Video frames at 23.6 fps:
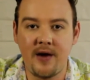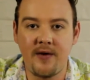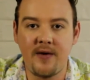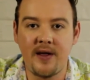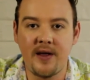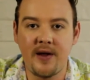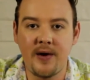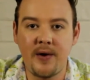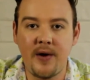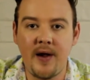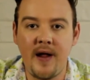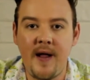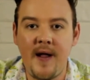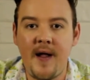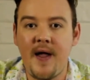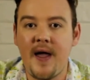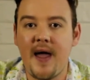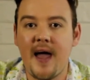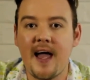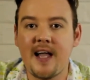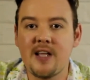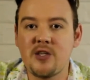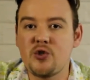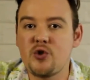area.
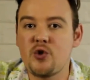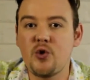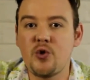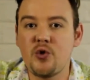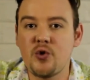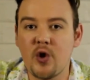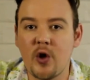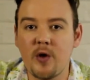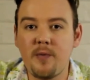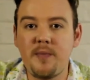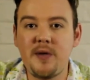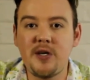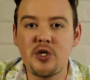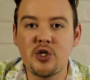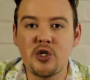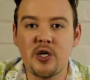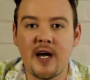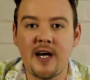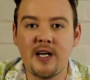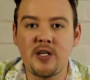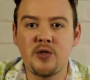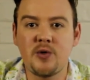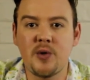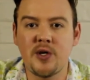And do not be
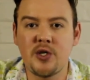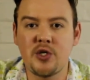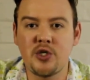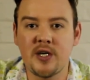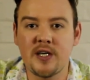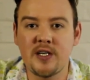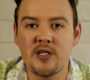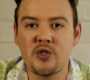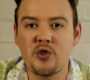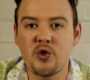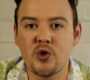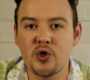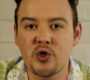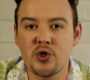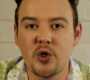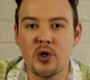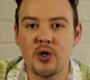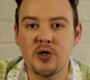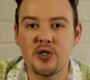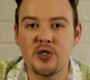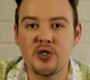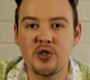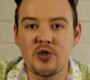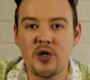shy to adjust your
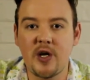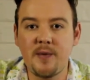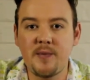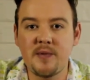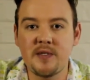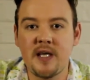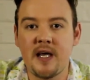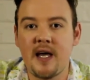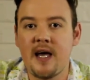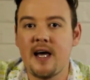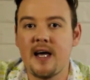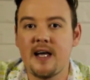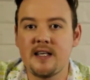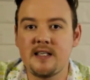shoulder straps,